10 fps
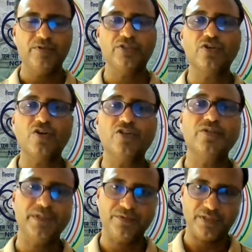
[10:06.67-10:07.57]
for the cause
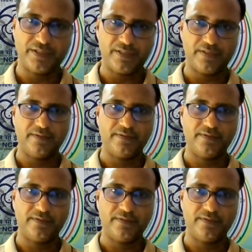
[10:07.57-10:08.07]
of education.